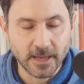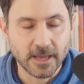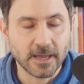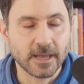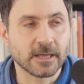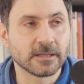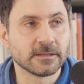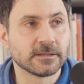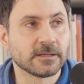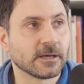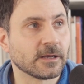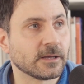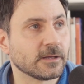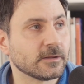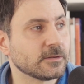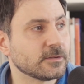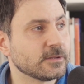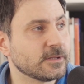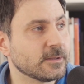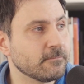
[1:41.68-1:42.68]
And uh,
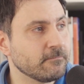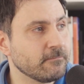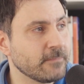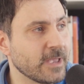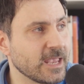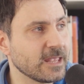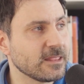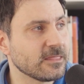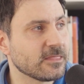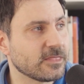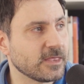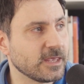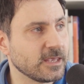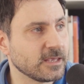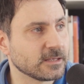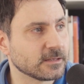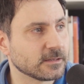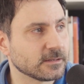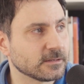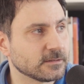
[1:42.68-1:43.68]
the main
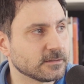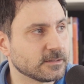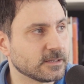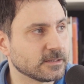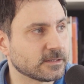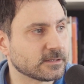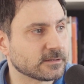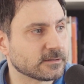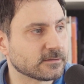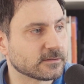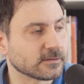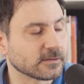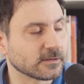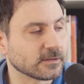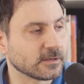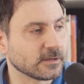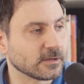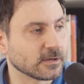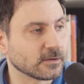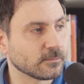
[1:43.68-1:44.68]
thing that
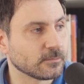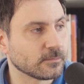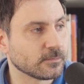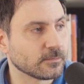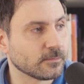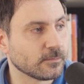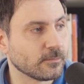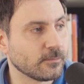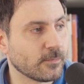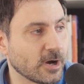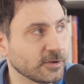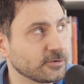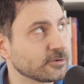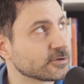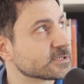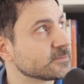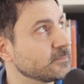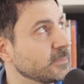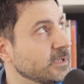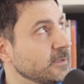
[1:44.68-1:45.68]
uh,
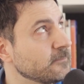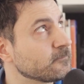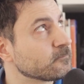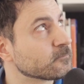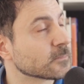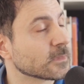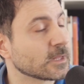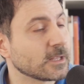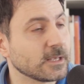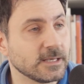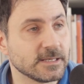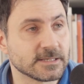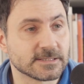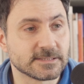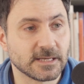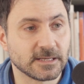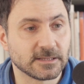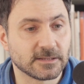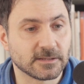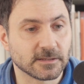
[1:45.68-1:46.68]
bothers me is
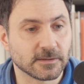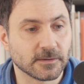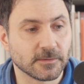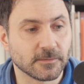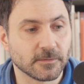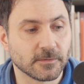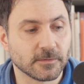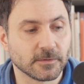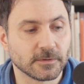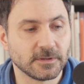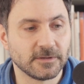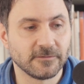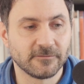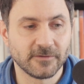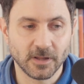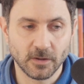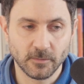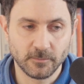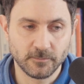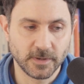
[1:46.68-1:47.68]
that
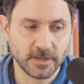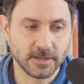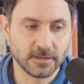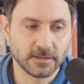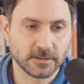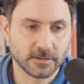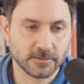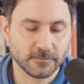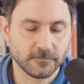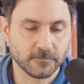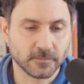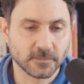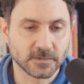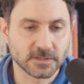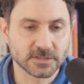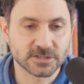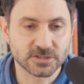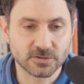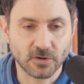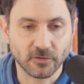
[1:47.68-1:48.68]
developing
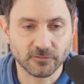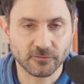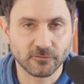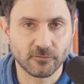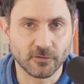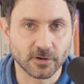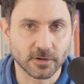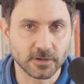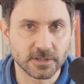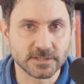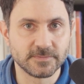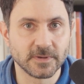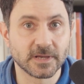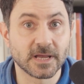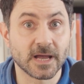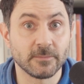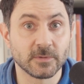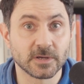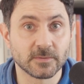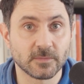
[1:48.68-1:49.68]
software is
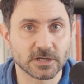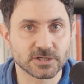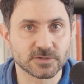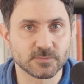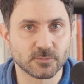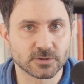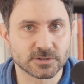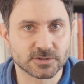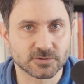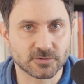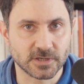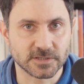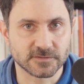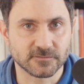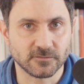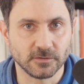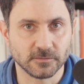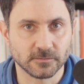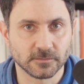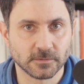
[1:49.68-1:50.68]
becoming much more
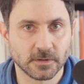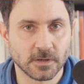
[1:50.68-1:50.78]
stressful.